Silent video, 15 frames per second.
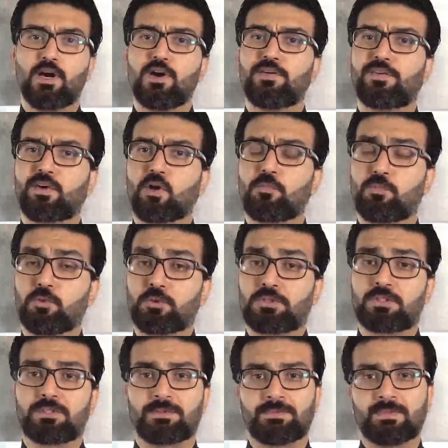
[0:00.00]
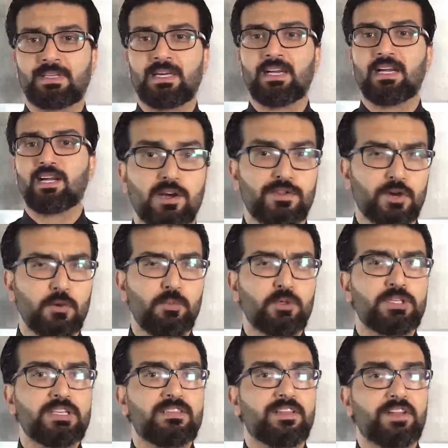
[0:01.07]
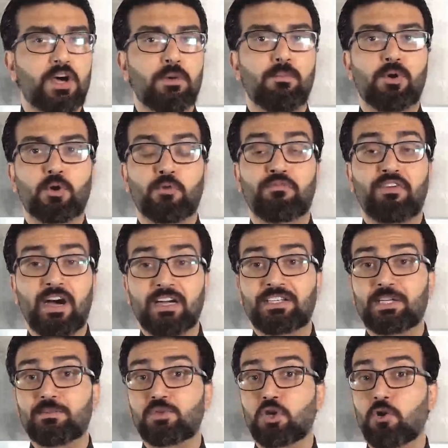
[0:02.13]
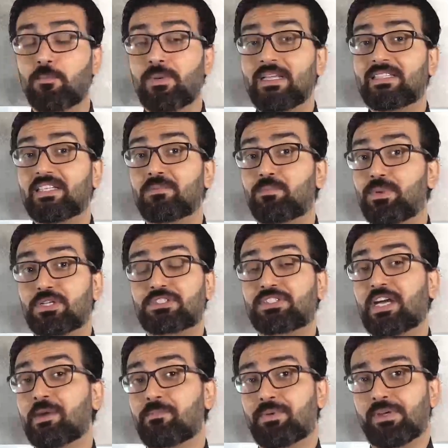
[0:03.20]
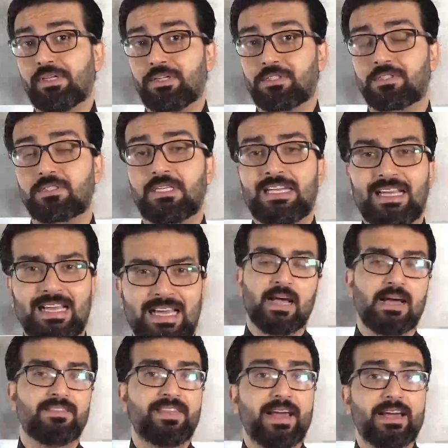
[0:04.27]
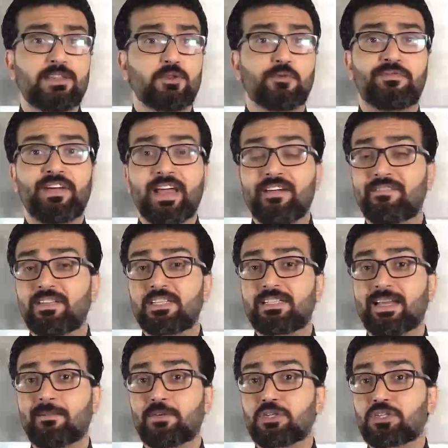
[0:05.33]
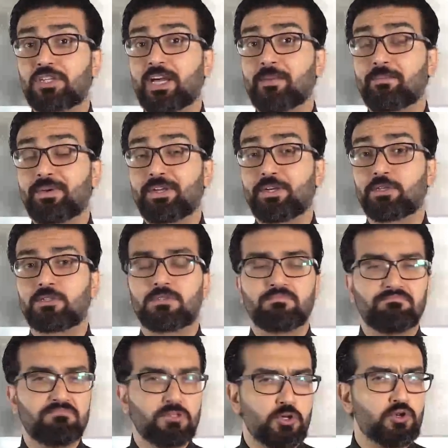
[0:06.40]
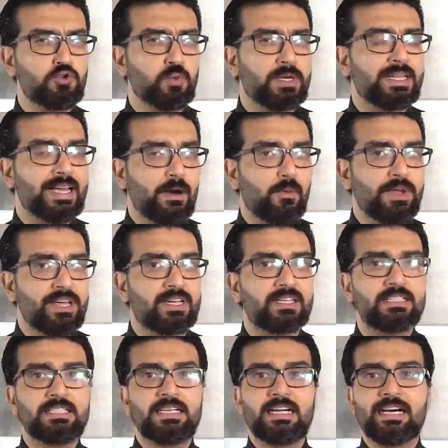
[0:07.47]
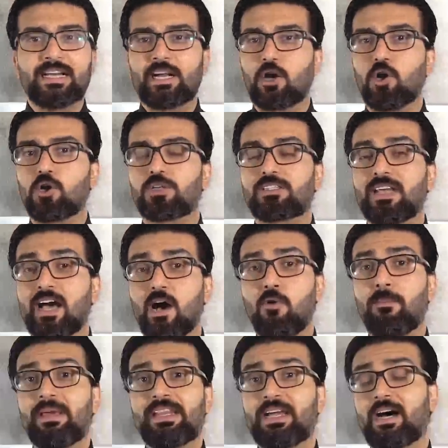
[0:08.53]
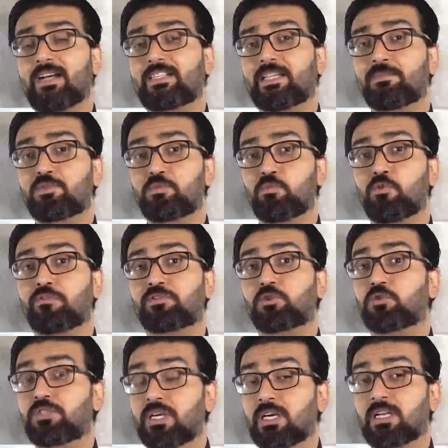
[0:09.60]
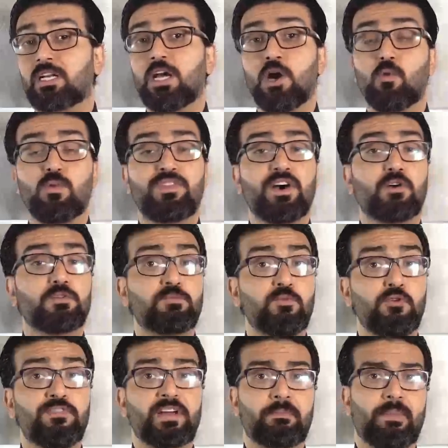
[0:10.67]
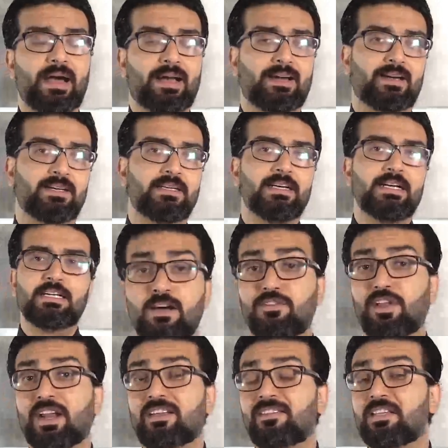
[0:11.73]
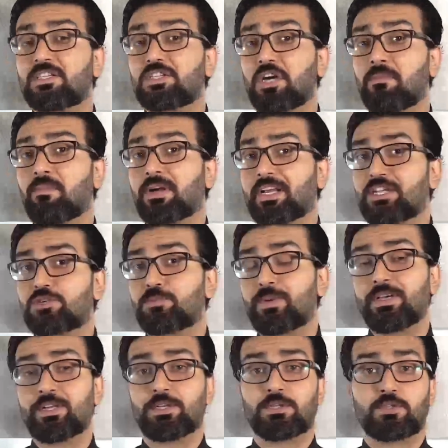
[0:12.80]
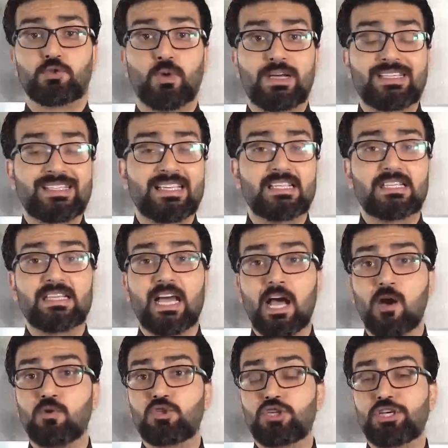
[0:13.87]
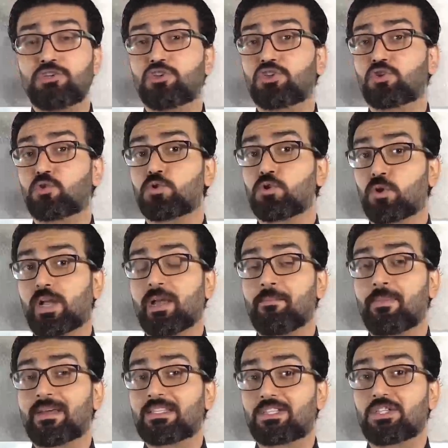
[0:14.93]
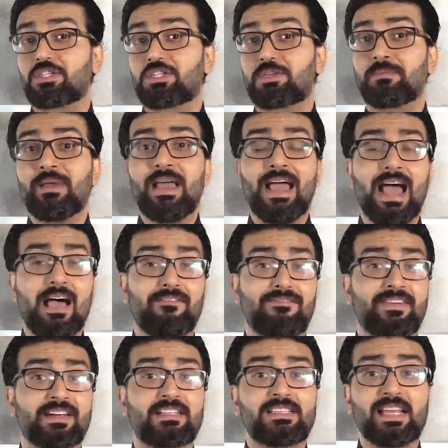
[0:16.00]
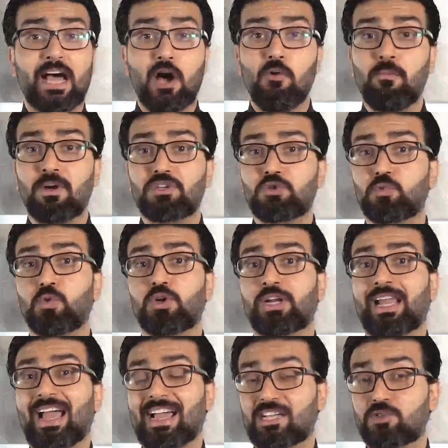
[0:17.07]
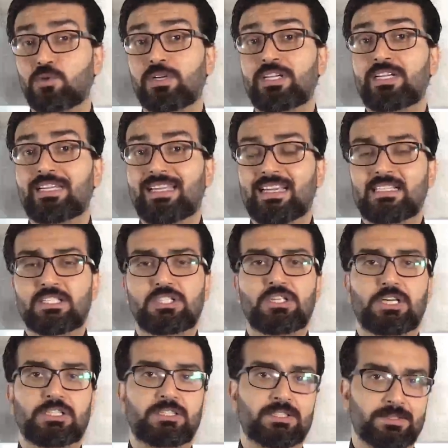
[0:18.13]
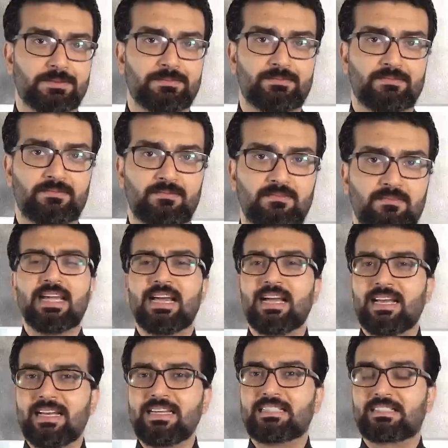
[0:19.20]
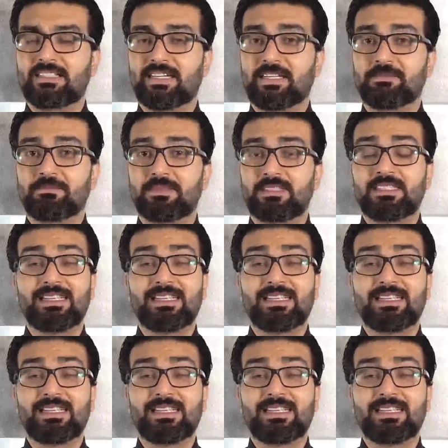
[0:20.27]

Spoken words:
Throughput. Throughput is the number of items completed per time period. At the end of every established time period, usually a week, record how many items moved to done without moving back. Track this number each period to assess how changes to your Kanban system affects how much work actually gets done. Lead time.